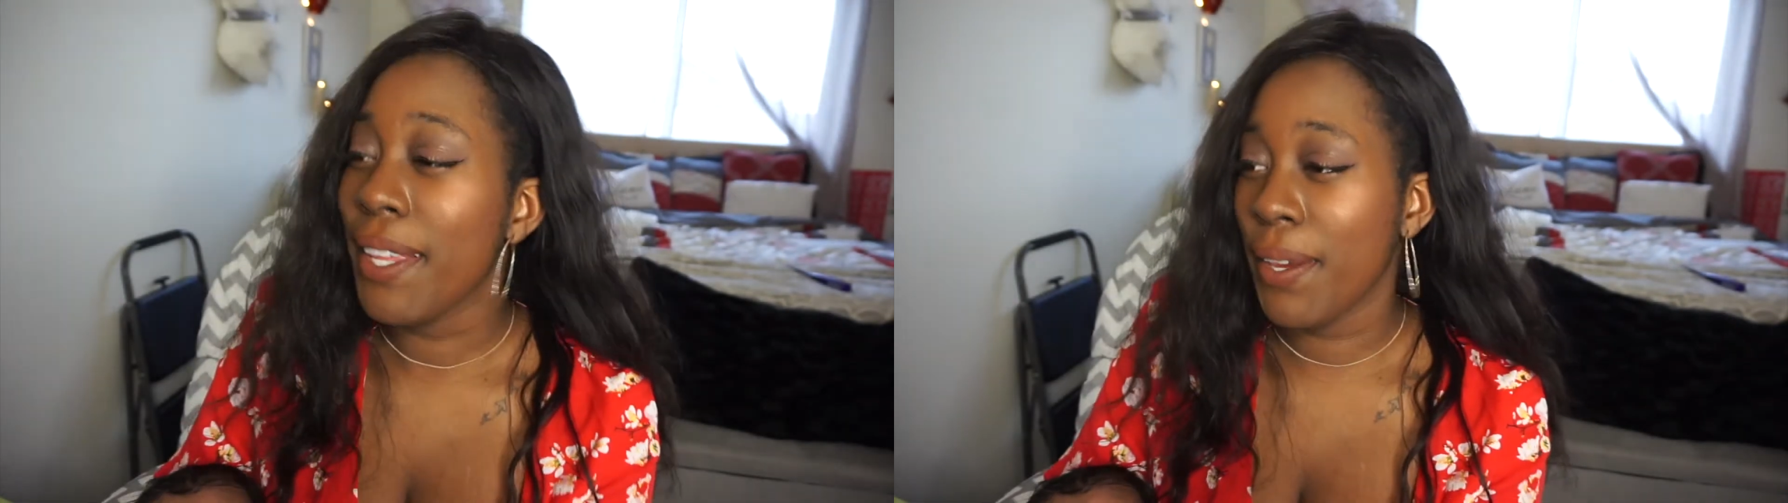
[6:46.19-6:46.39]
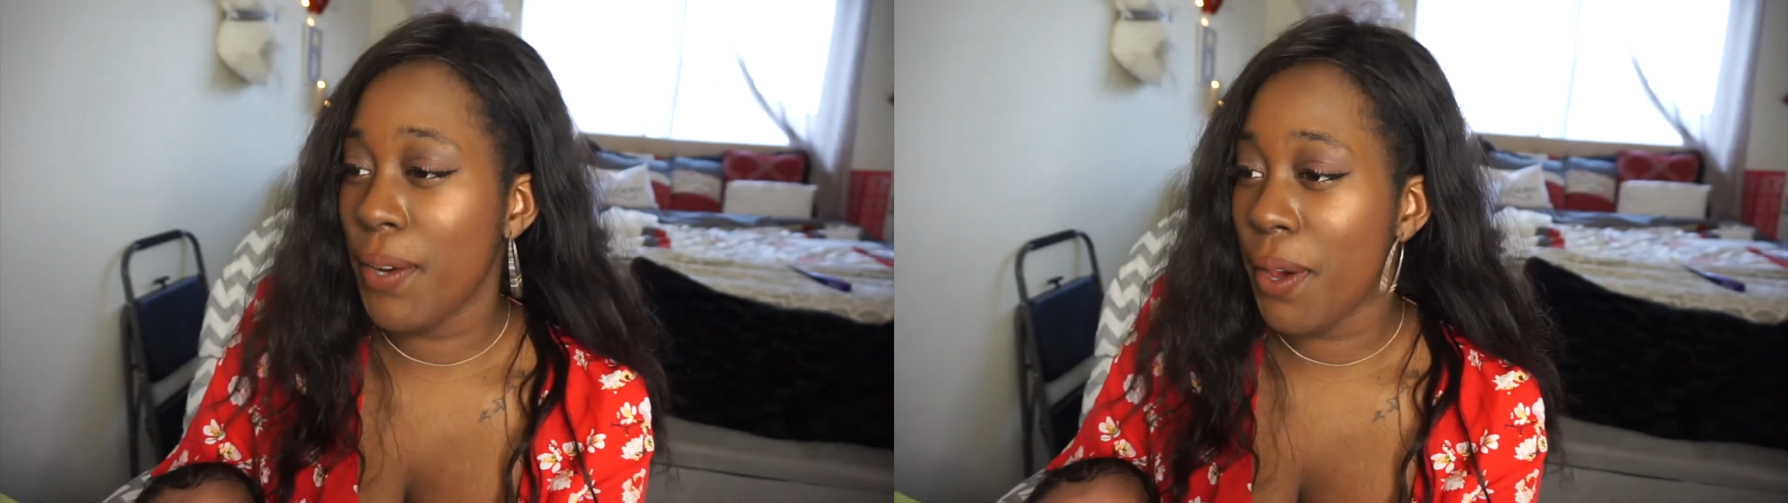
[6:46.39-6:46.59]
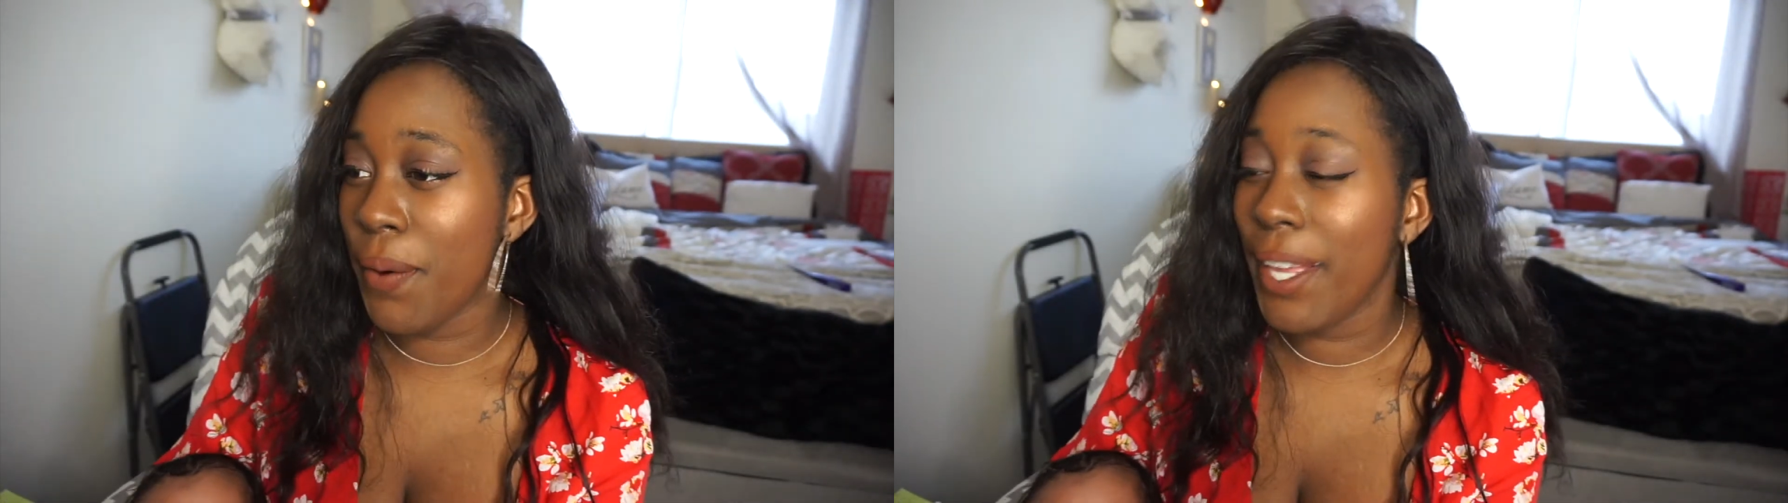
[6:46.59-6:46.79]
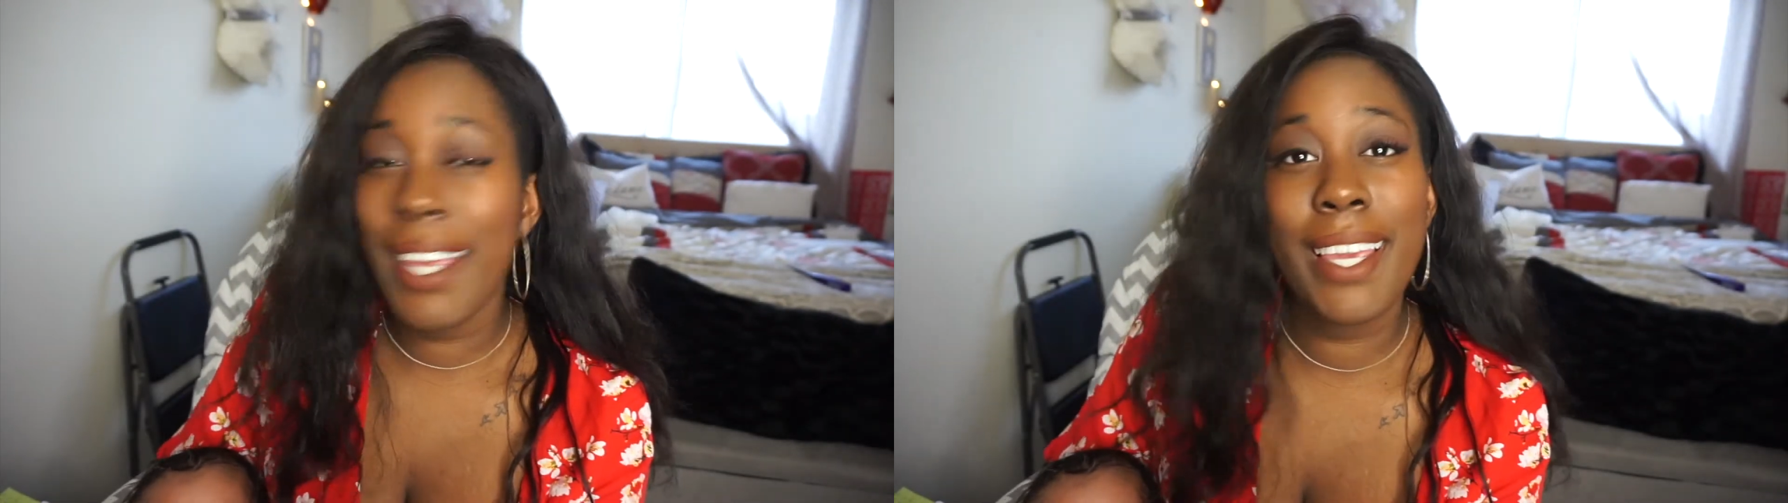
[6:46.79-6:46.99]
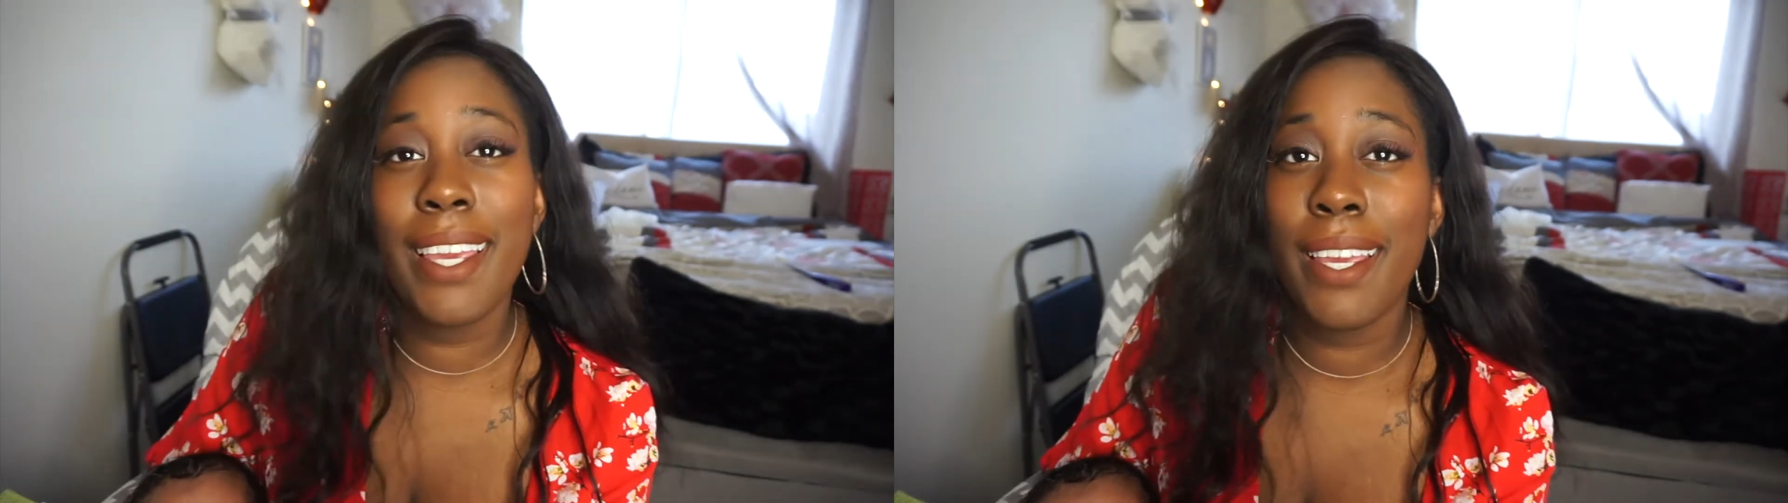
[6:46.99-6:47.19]
You know,
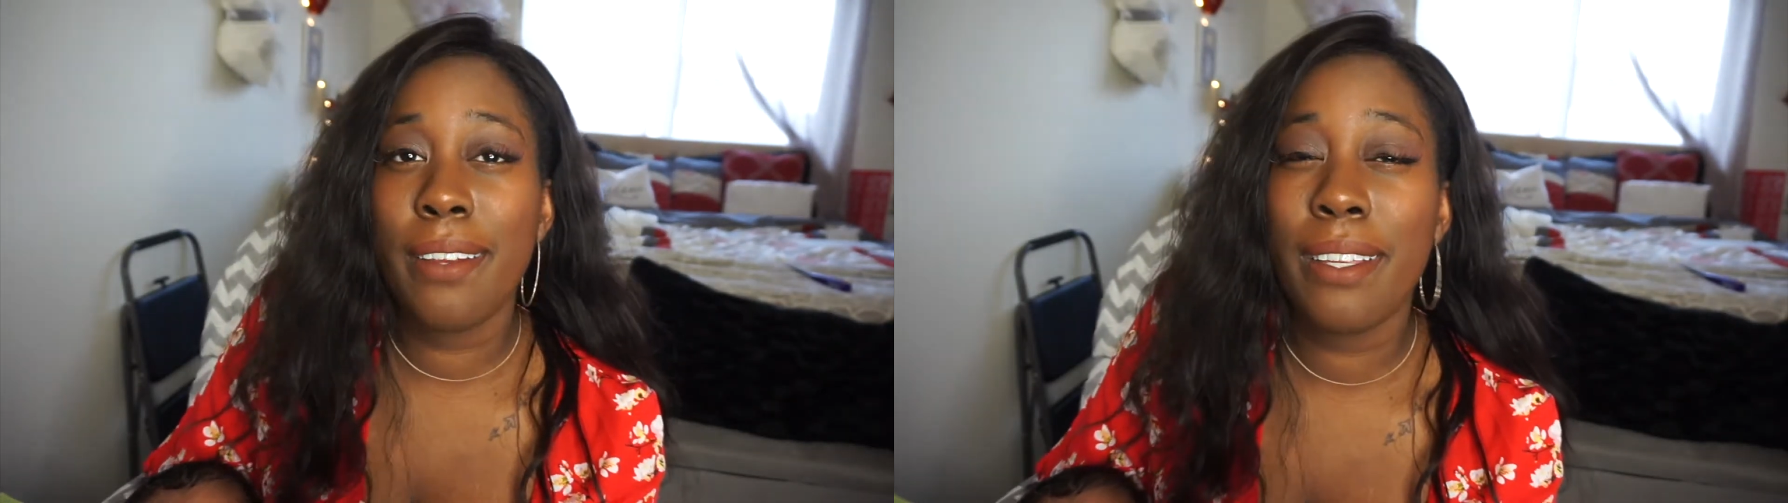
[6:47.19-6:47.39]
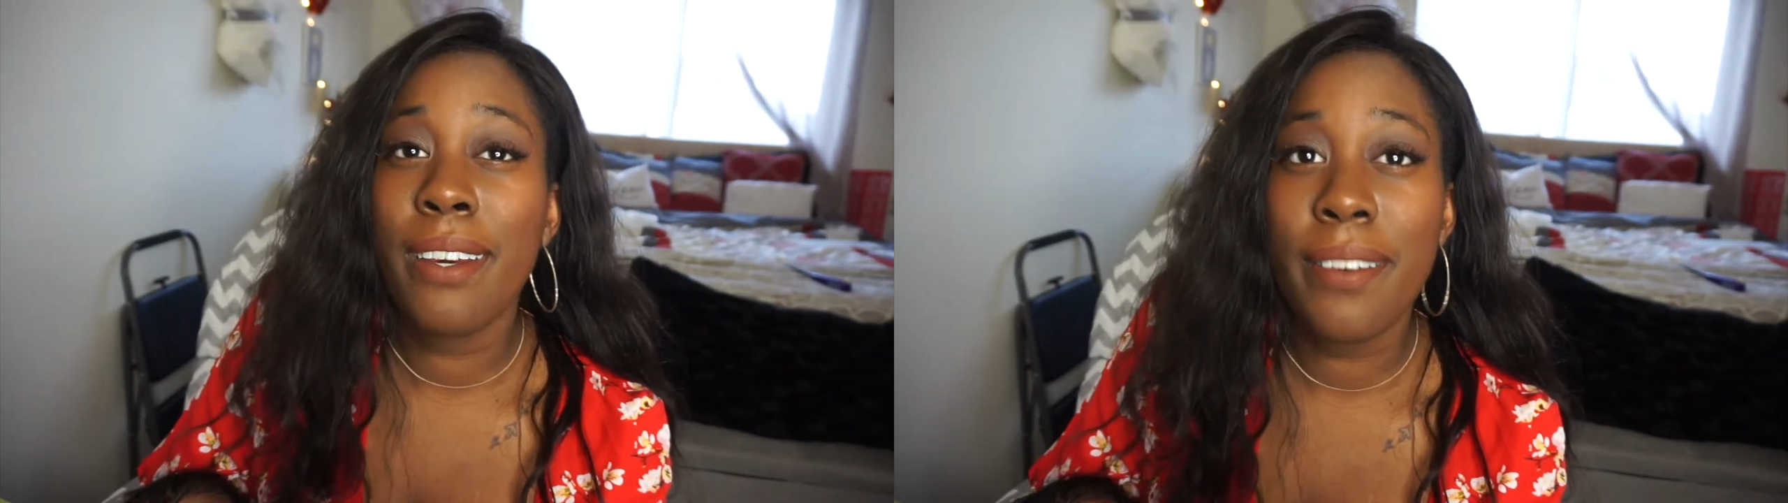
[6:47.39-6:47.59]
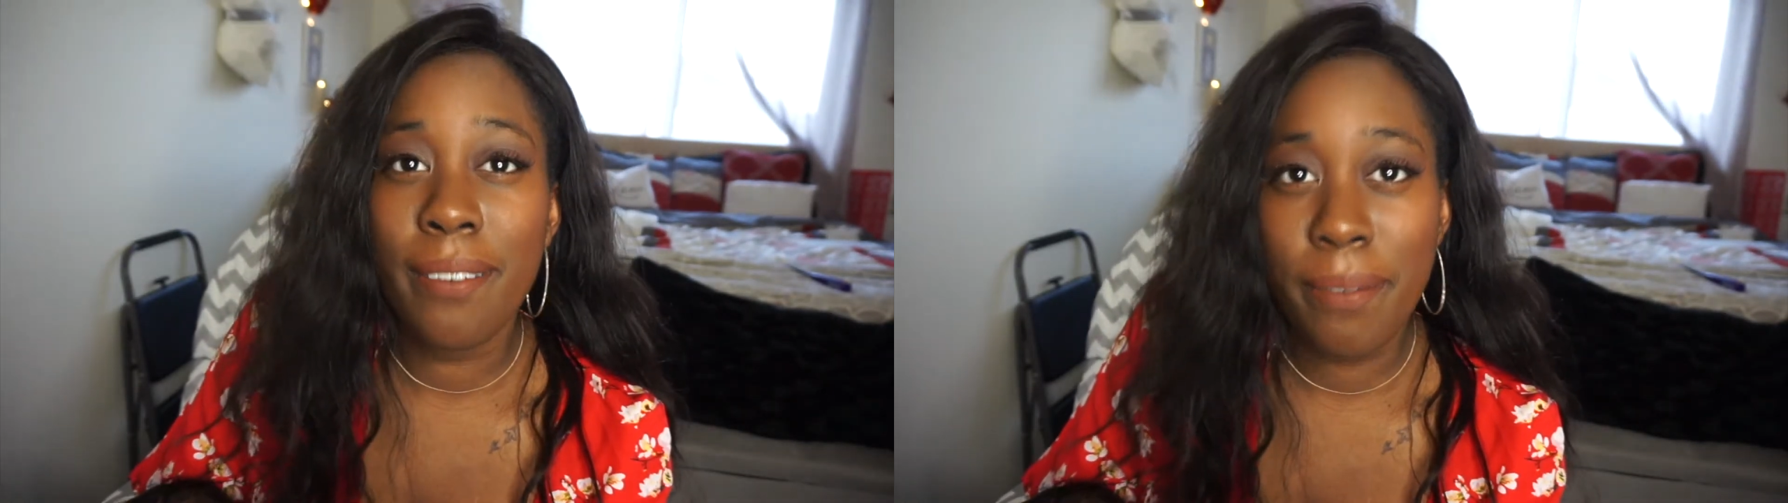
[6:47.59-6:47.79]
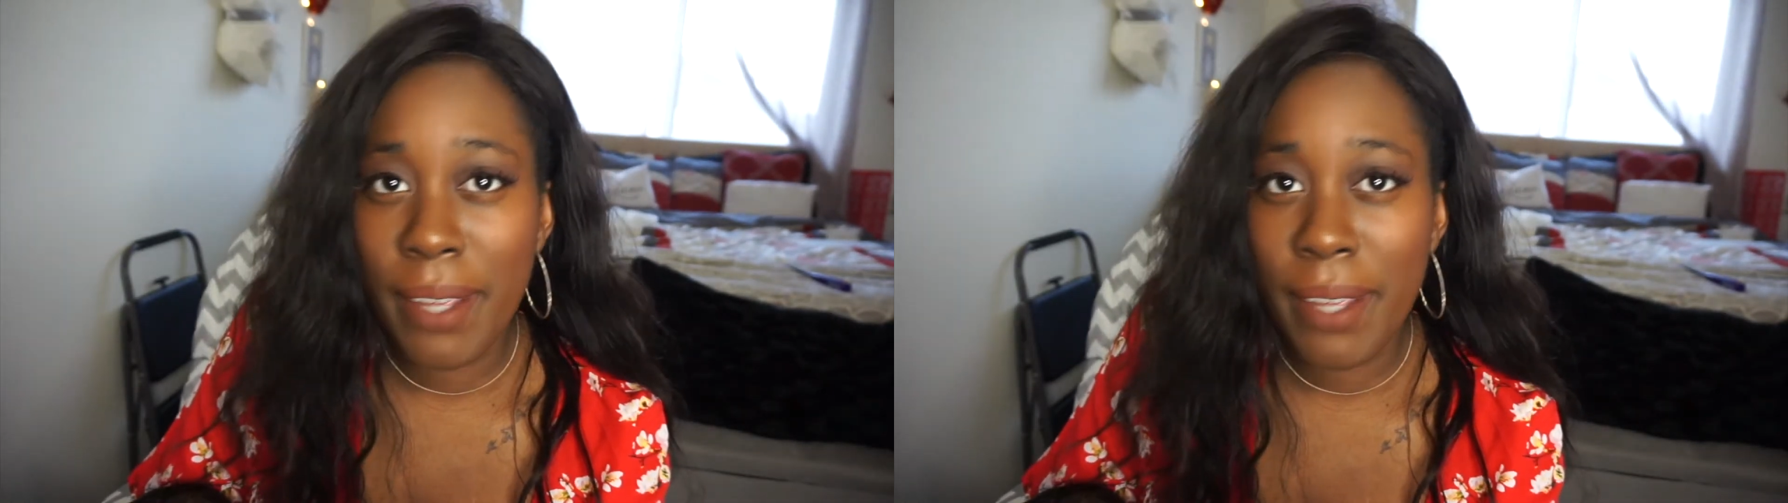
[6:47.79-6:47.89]
he couldn't